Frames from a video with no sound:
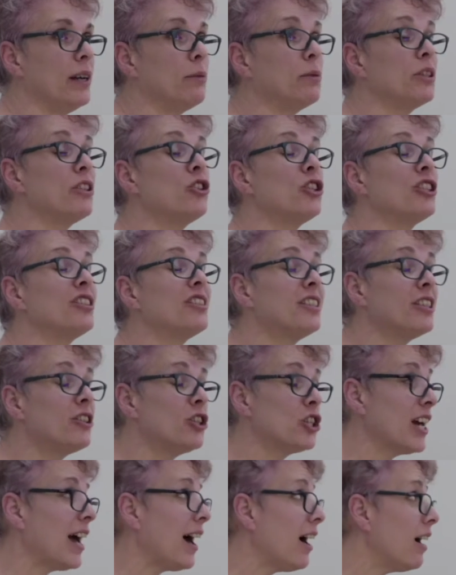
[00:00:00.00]
It was just a
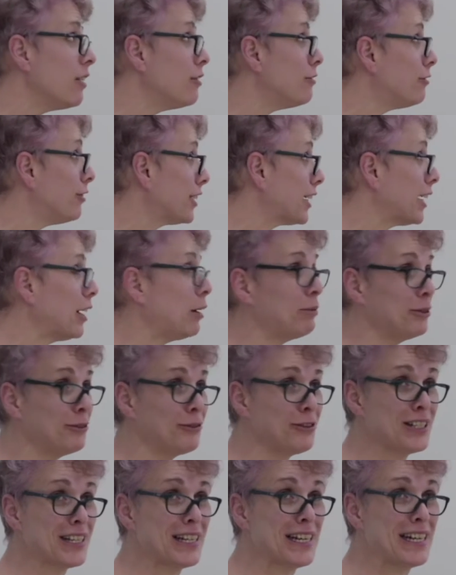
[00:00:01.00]
chat over a cup of
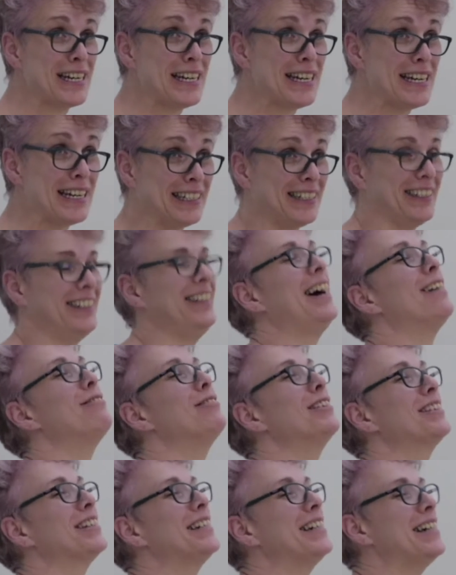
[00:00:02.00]
tea. That
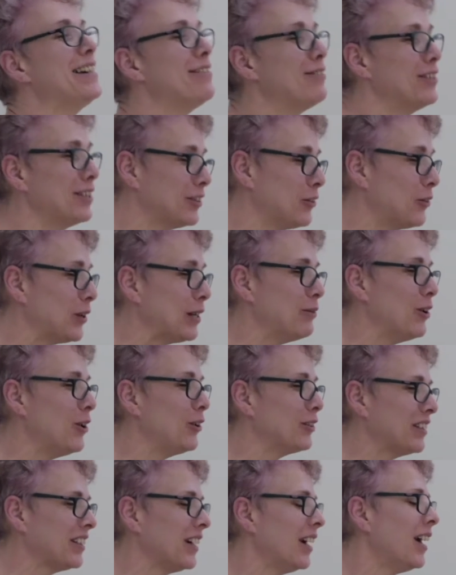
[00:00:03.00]
was it. It was all it
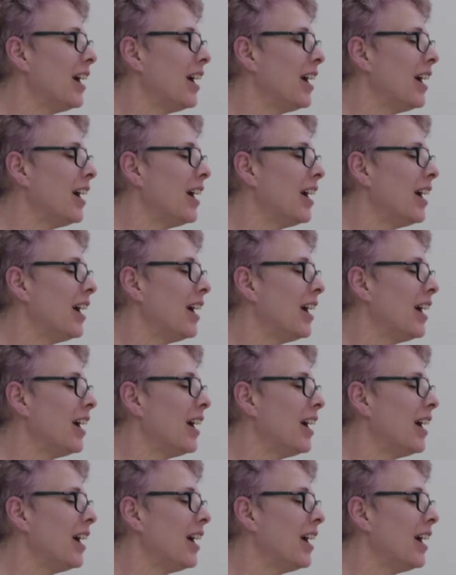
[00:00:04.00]
was.